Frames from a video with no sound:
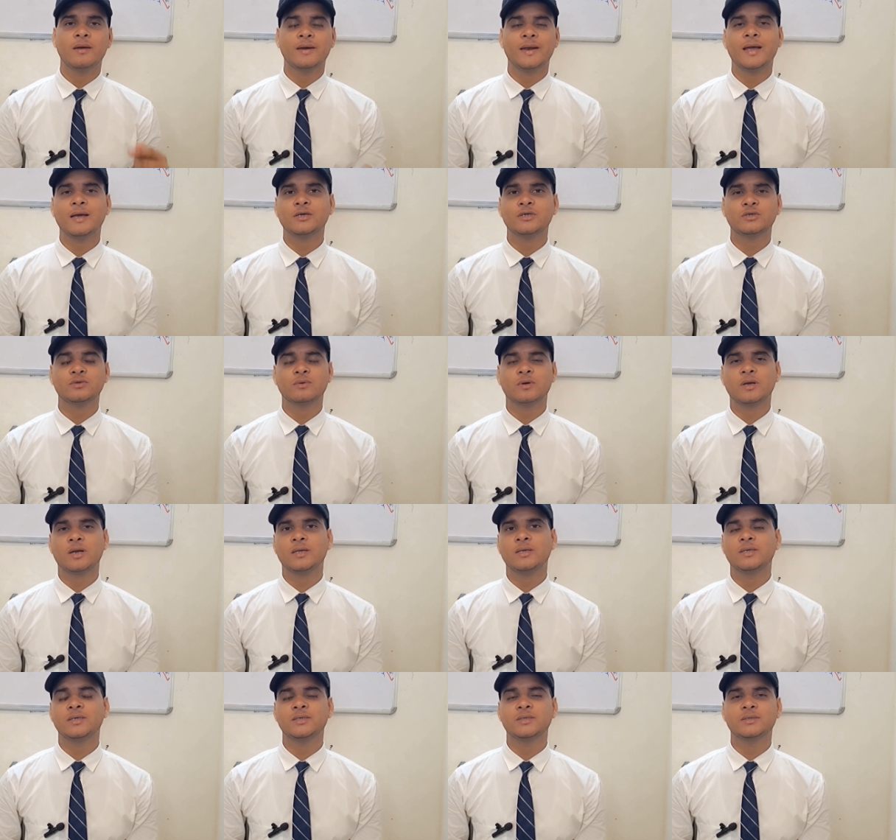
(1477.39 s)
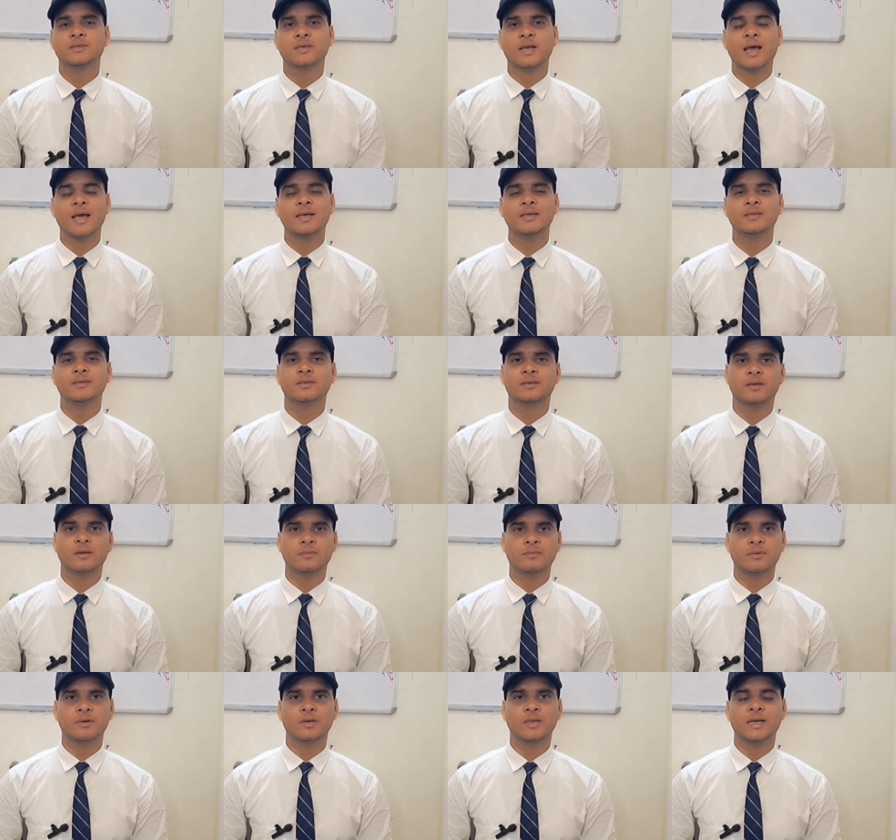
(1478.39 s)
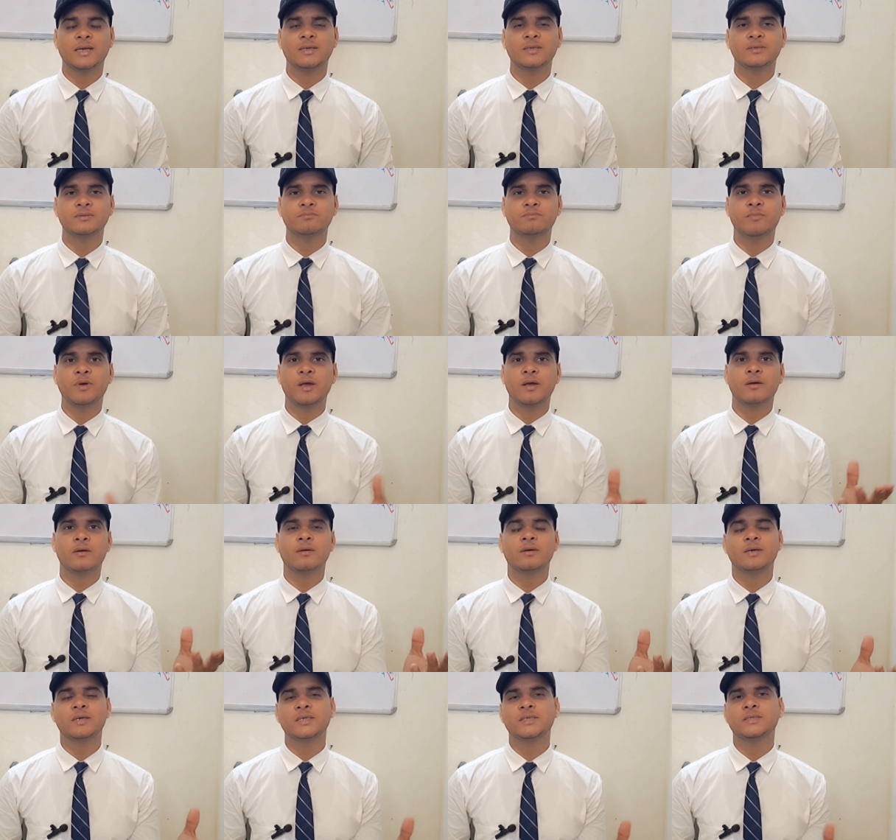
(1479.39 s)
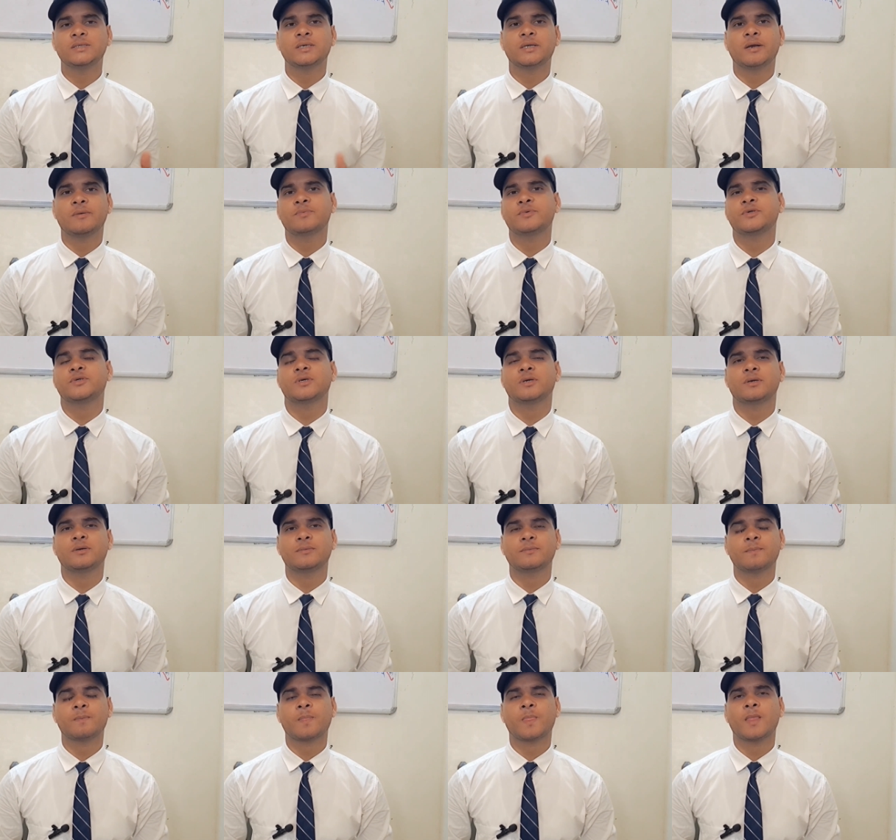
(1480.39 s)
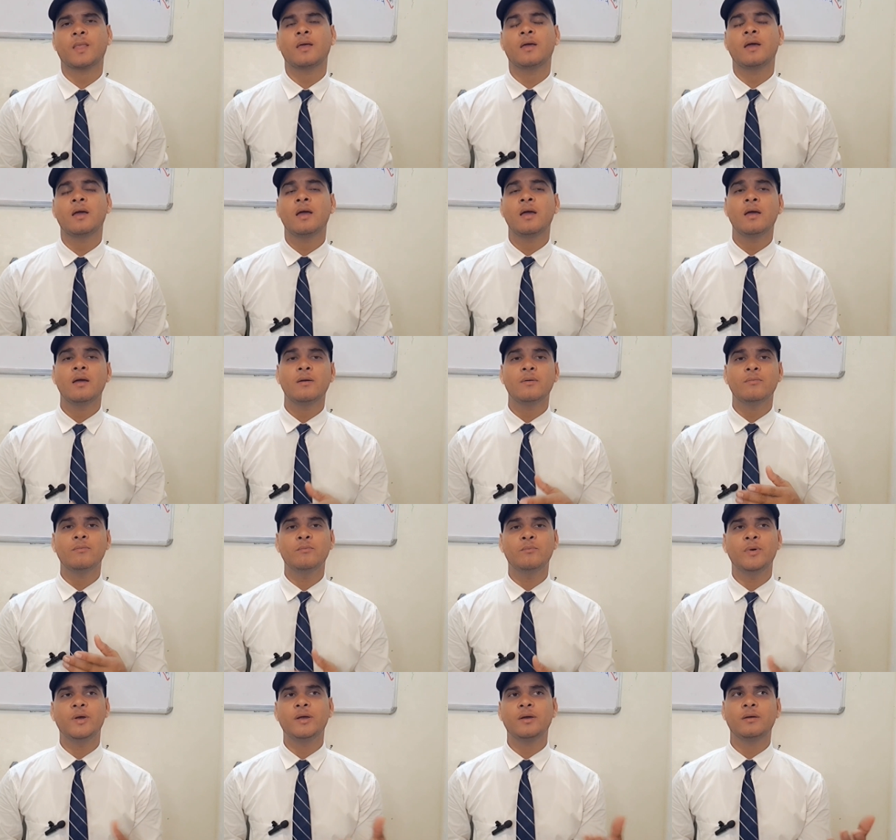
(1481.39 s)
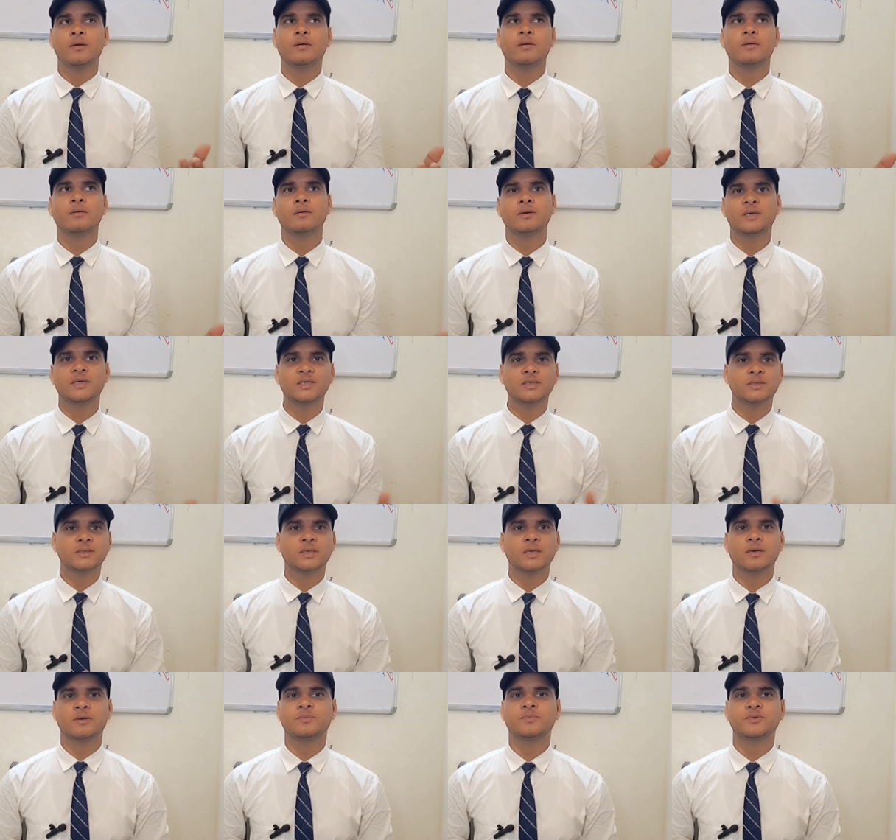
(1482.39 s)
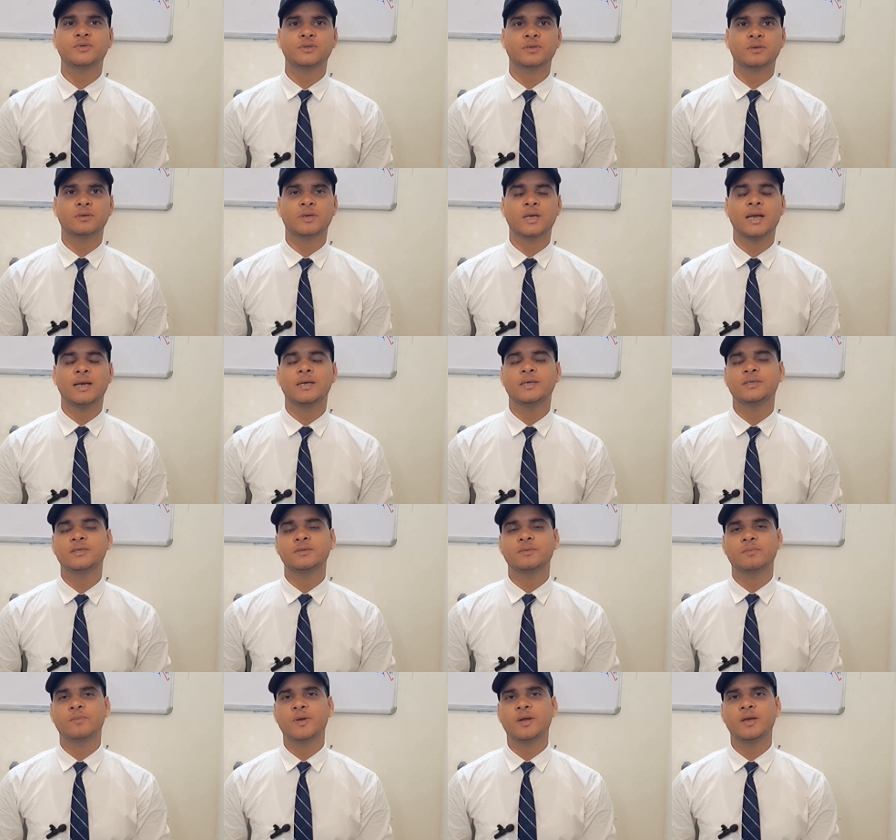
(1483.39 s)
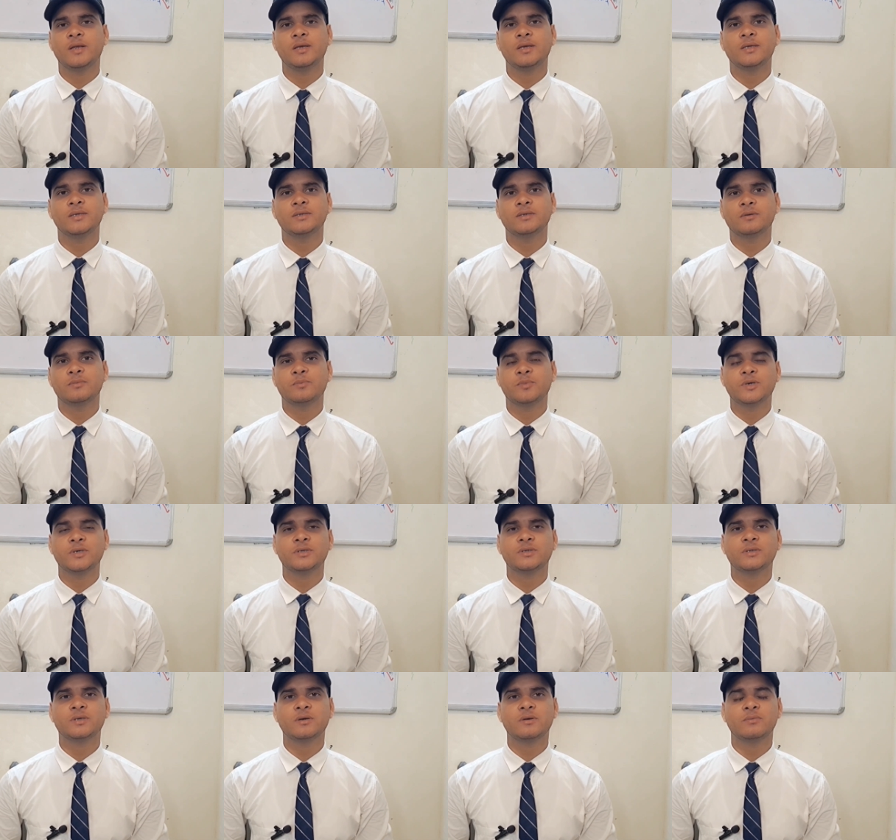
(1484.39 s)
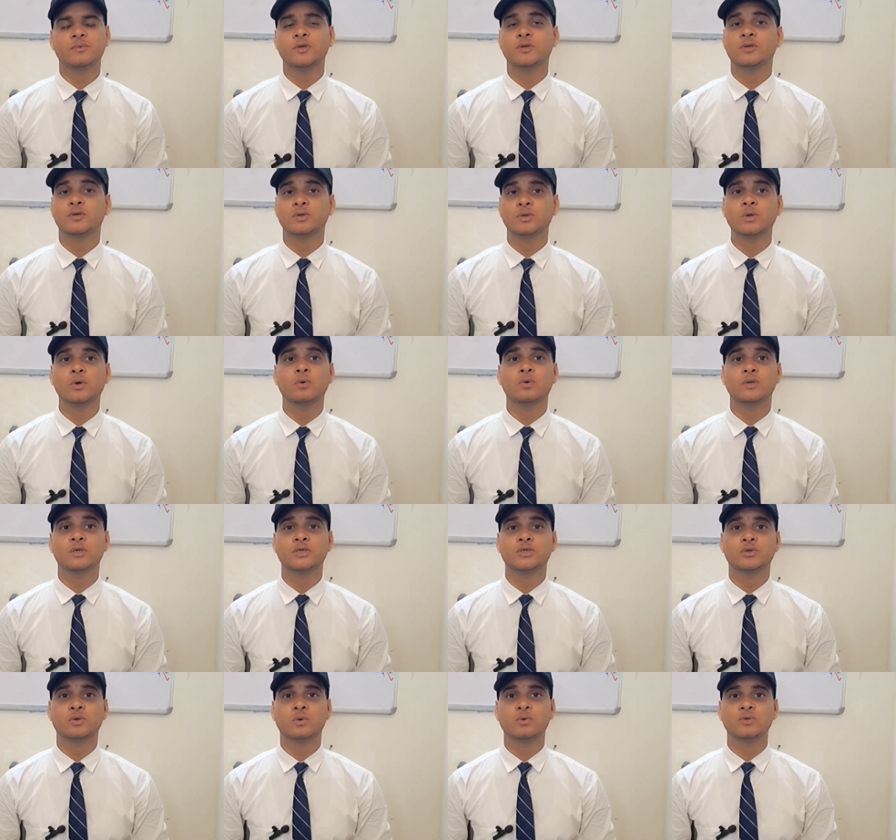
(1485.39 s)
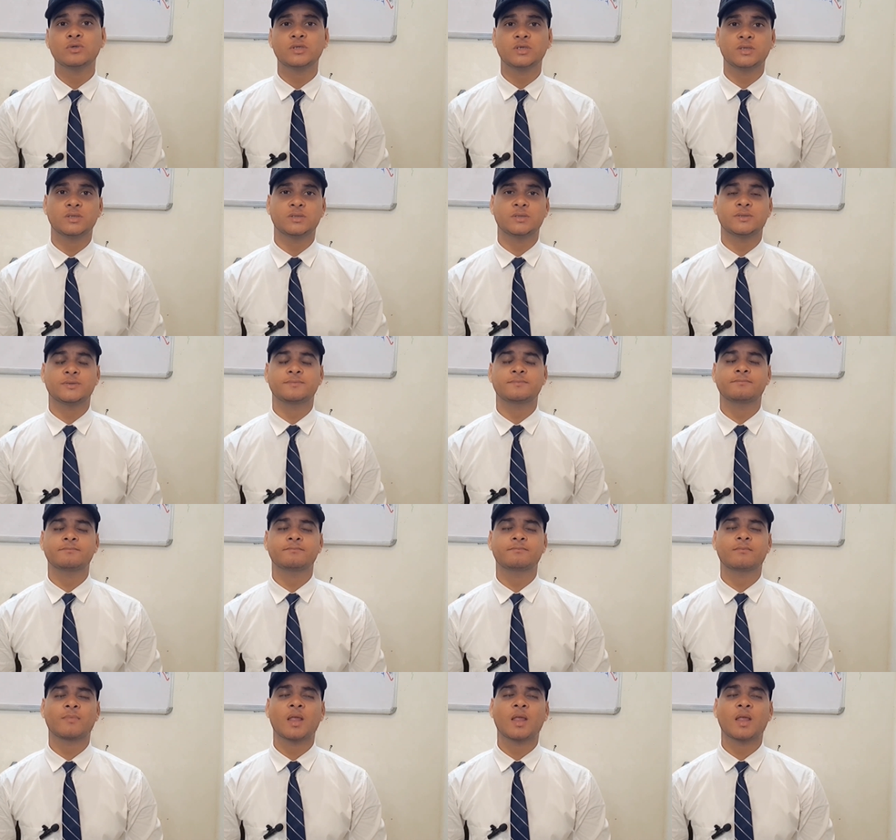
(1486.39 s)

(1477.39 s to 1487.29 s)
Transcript: Next one is ninth number, that is beggar description. Beggar description, and its meaning is a person with no resources.